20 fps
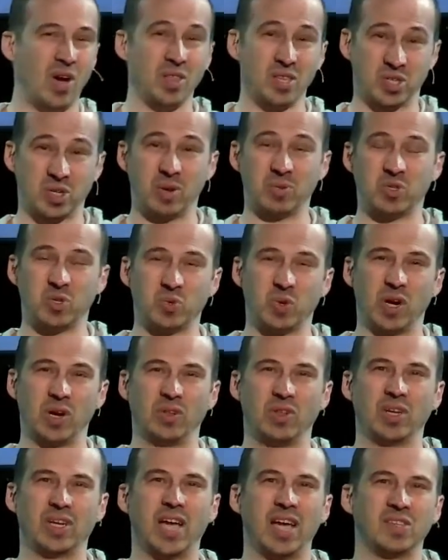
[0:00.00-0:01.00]
the Scriptures we're going to
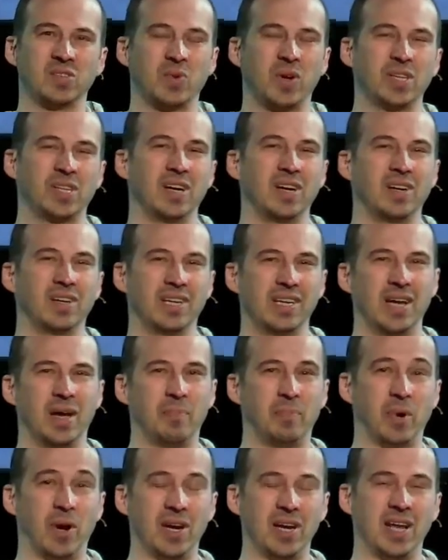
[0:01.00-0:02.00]
look at is right there in the
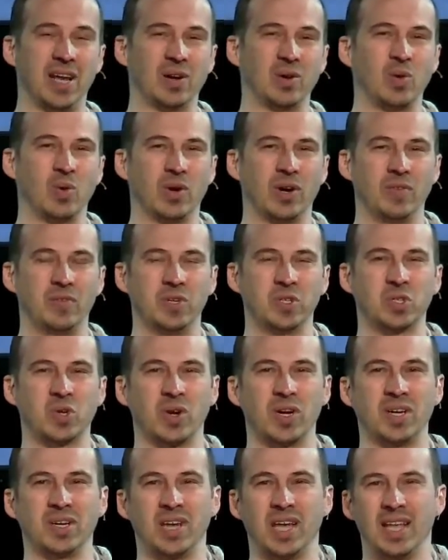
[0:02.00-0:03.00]
upper right-hand corner of your
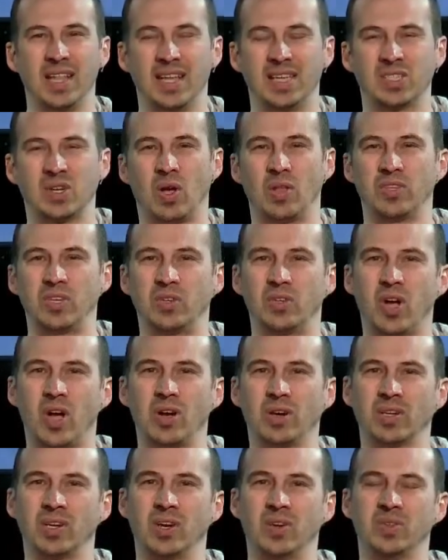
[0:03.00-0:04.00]
screen. That's called your
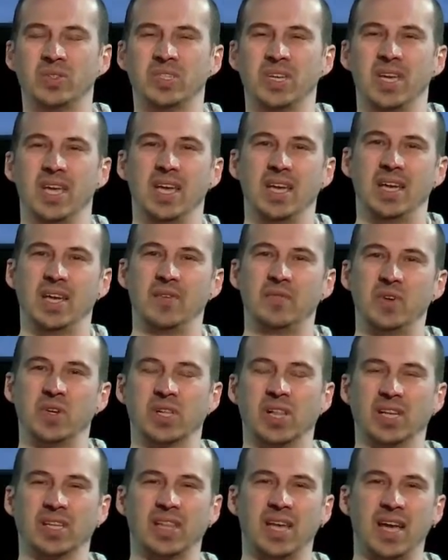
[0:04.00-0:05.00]
talk notes. If you
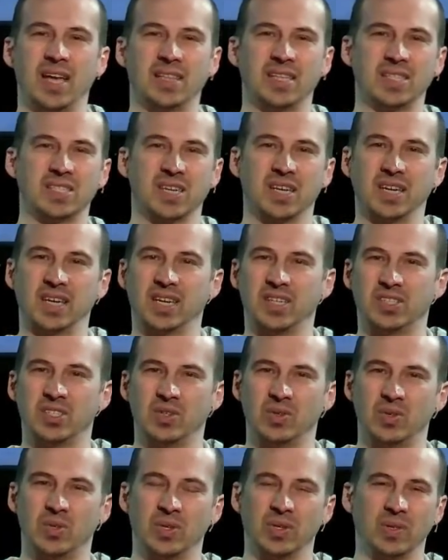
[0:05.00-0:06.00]
click that, that's going to get
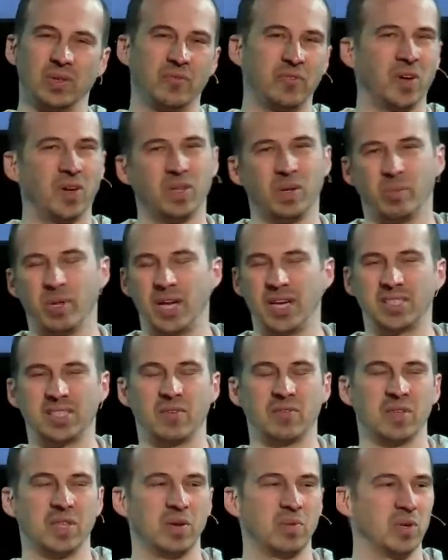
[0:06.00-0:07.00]
you to the fill-in-the-blanks,
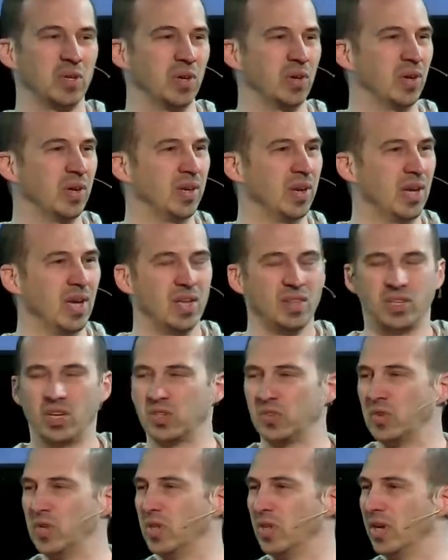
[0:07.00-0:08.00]
everything we're doing. Those
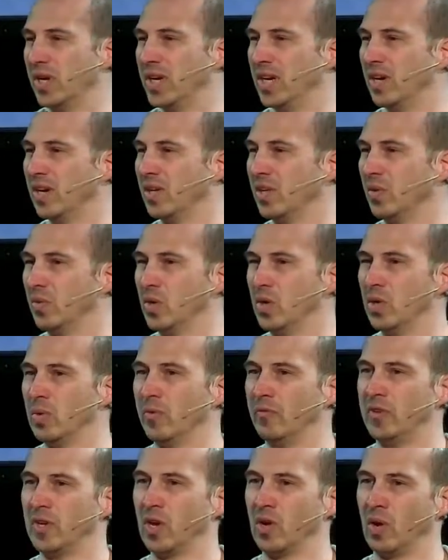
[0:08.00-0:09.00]
of you that are here in the room,
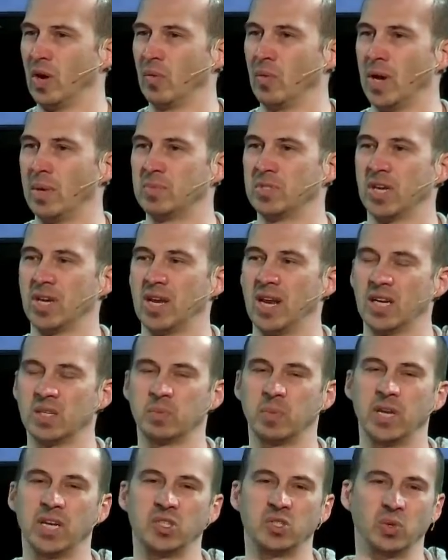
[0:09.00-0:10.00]
if you go to our website,
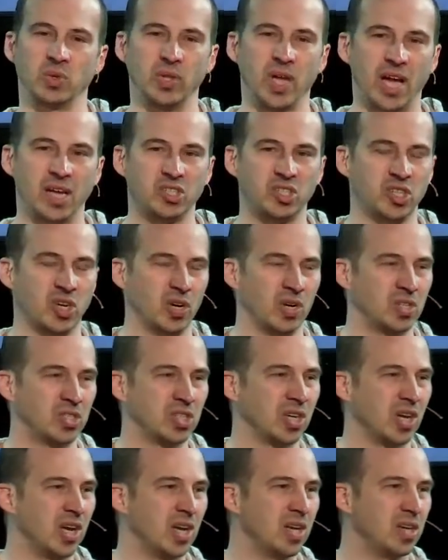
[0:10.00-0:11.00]
exponential.church,
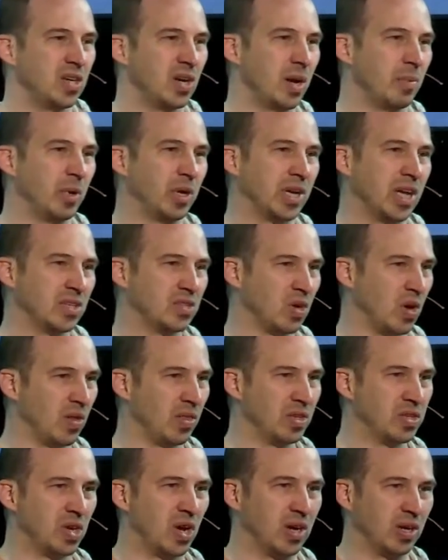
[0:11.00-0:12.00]
you're able to get to all the
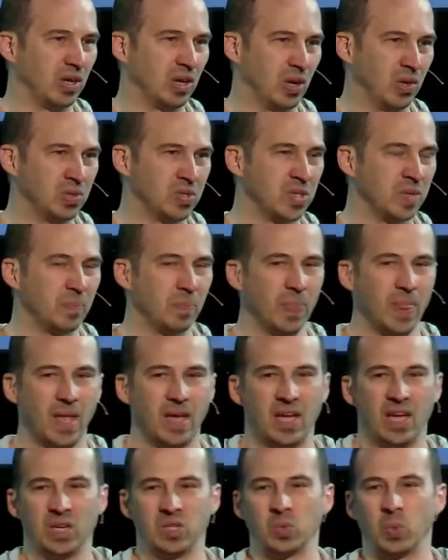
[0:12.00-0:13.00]
talk notes
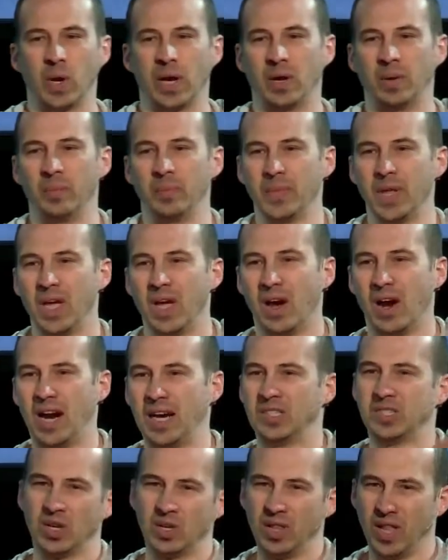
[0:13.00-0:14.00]
as well. All right,
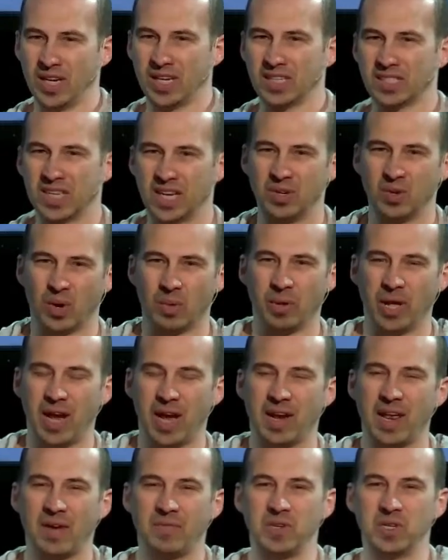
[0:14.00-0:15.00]
so like I say, normally I'd
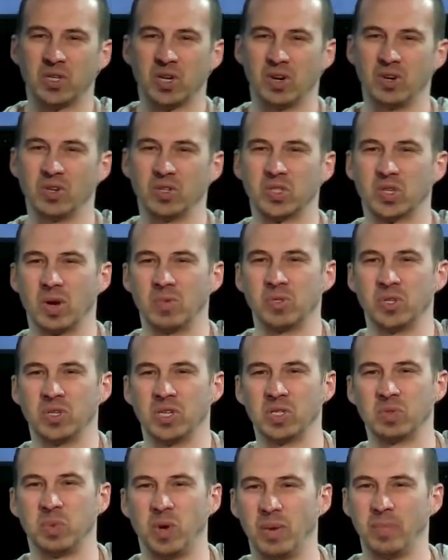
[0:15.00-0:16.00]
have you turn to a Scripture at
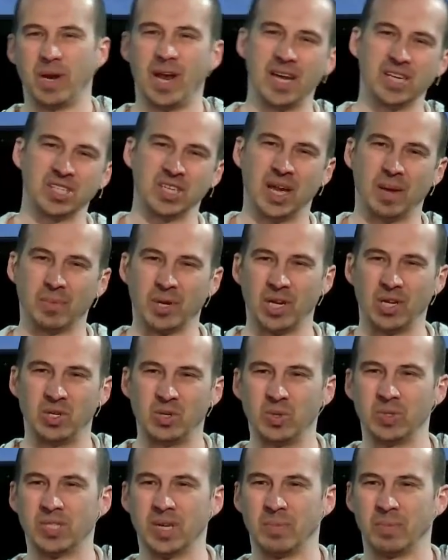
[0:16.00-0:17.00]
this point, but actually I'm going to do
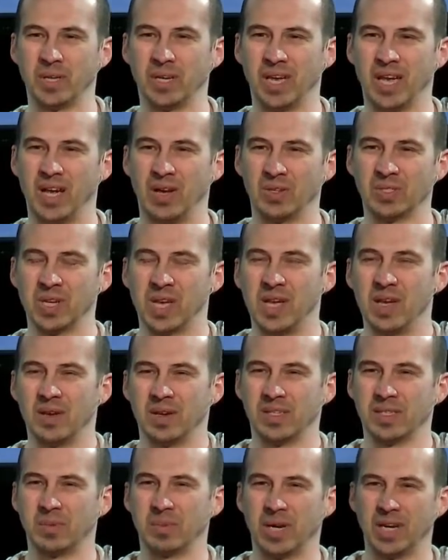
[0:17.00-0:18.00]
something else
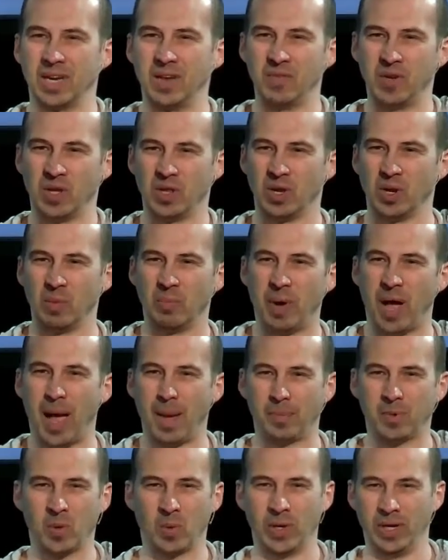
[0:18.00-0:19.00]
because I'm going to give you a little
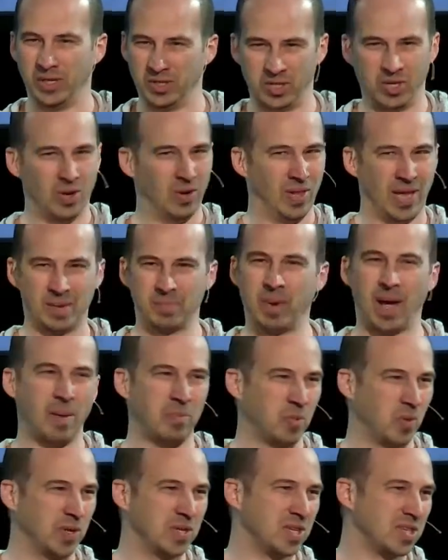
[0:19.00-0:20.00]
pop quiz. You don't like pop
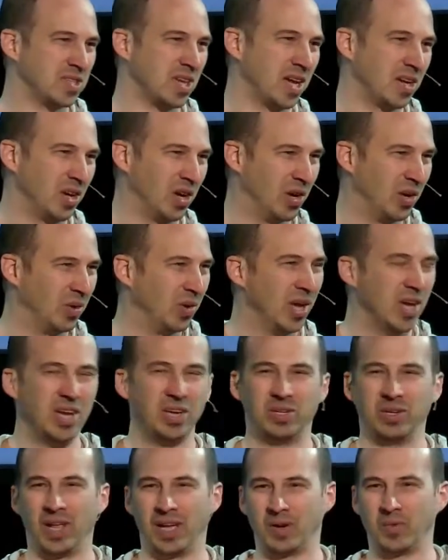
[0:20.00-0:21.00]
quizzes, I know.
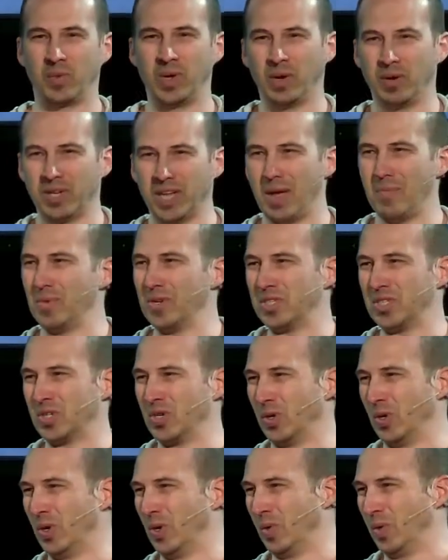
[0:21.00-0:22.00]
You're like, we were done with
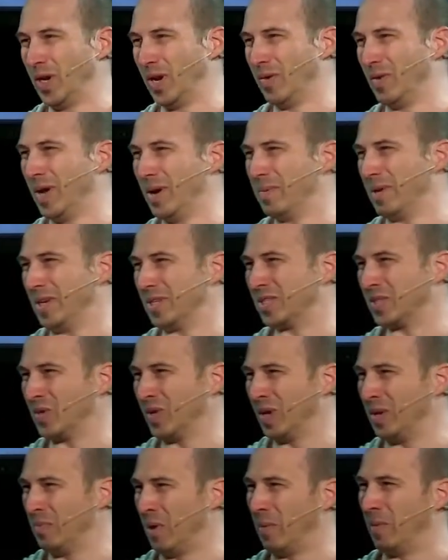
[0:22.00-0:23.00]
school. We don't want to be in school
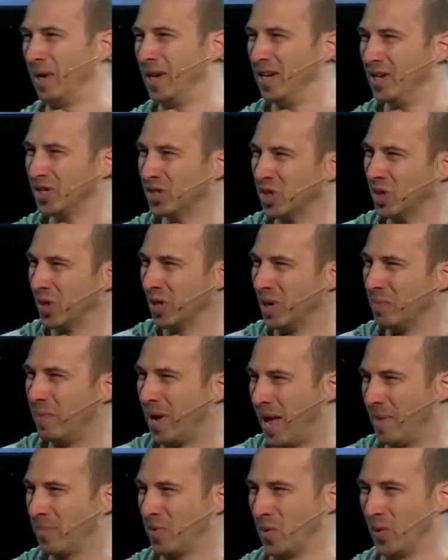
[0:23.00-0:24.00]
anymore, but here's your little
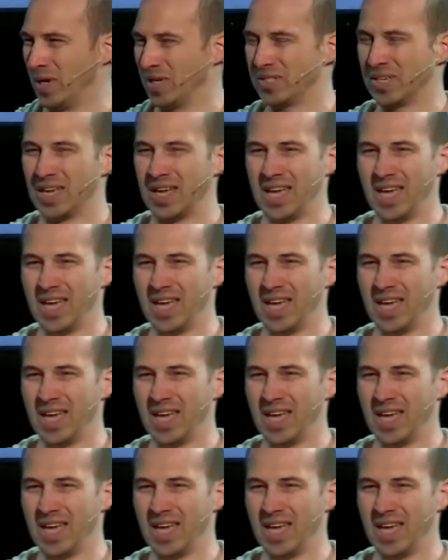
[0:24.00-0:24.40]
pop quiz.